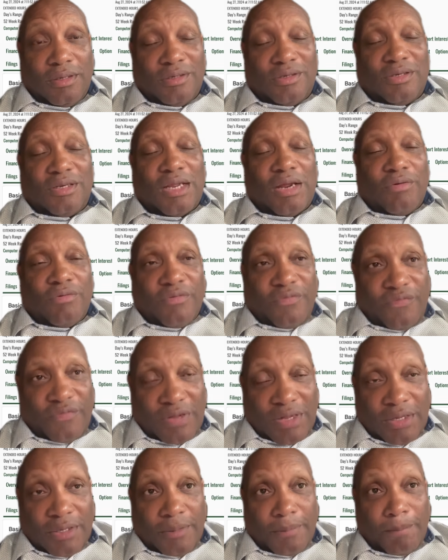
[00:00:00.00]

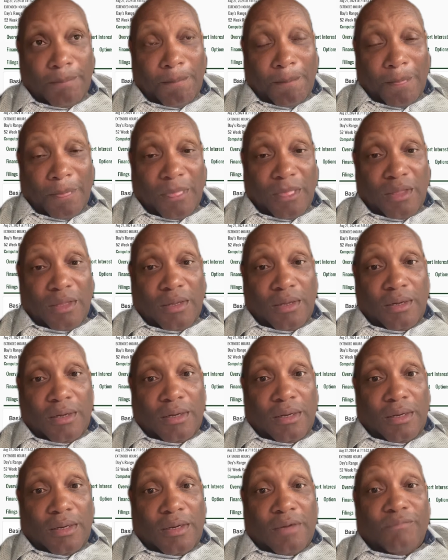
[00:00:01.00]
Terrified
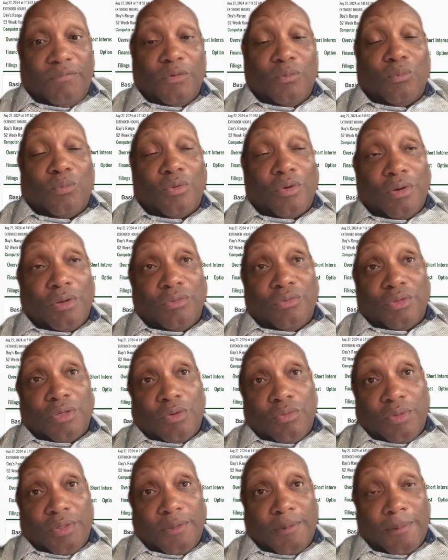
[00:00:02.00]
of the world
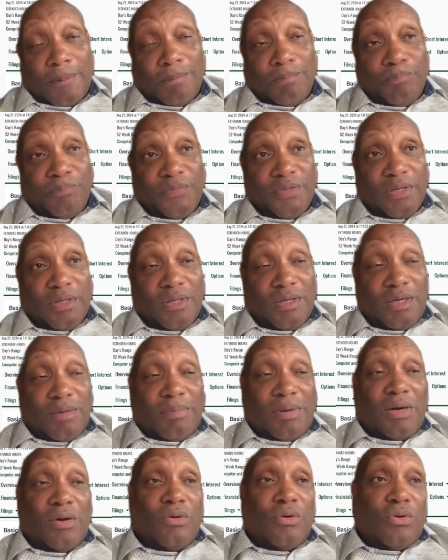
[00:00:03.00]
knowing
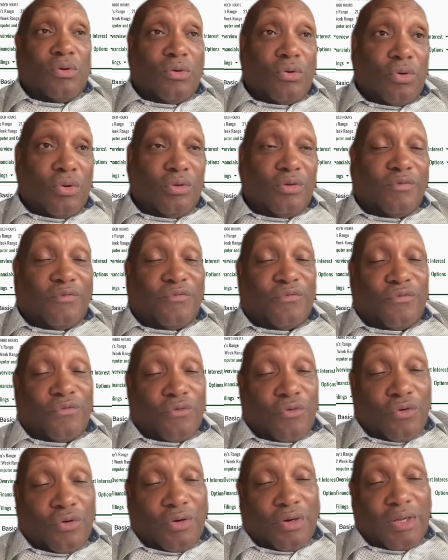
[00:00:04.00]
about all the
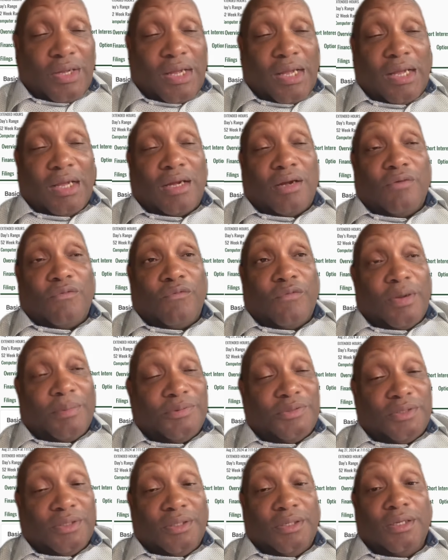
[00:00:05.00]
fraud and
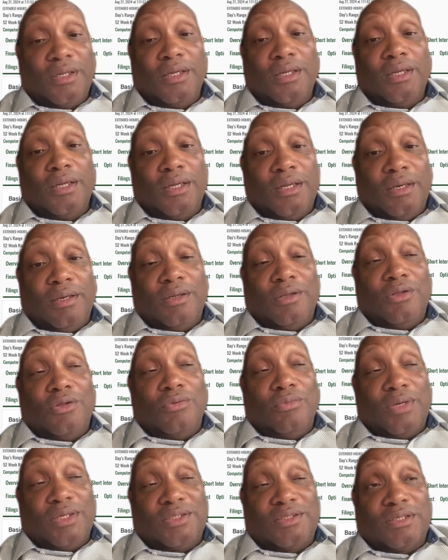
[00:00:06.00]
corruption in the
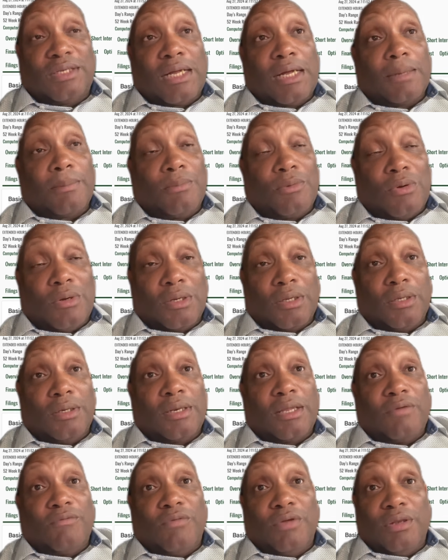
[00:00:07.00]
U.S. stock market.
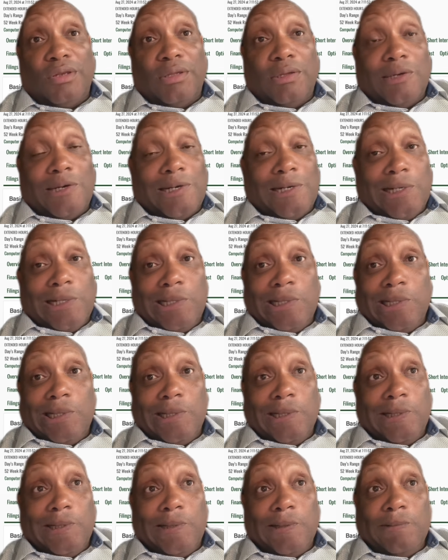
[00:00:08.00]
They really are.
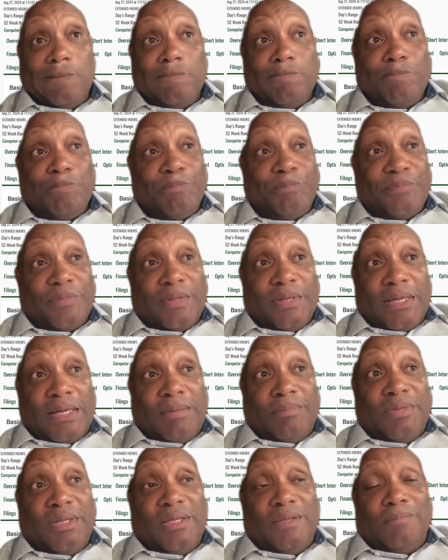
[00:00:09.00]
I
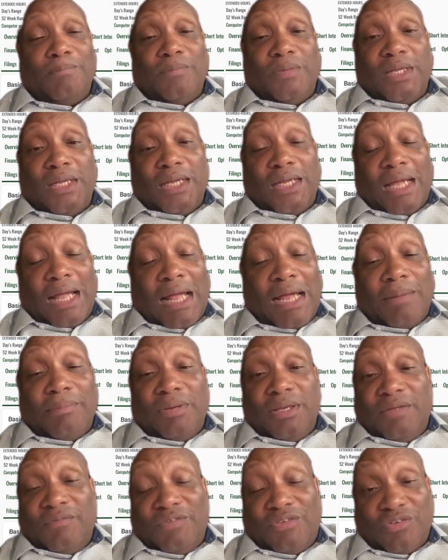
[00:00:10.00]
mean, I
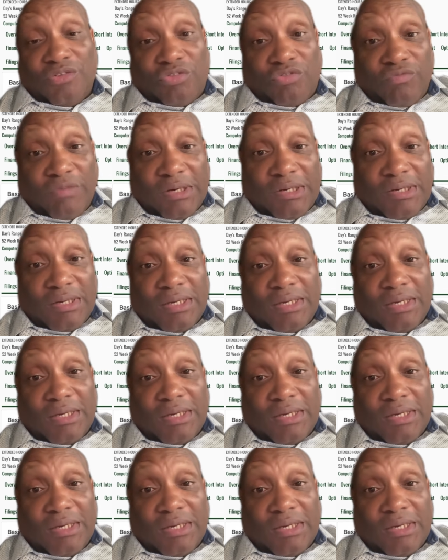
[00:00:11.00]
believe it's a threat to our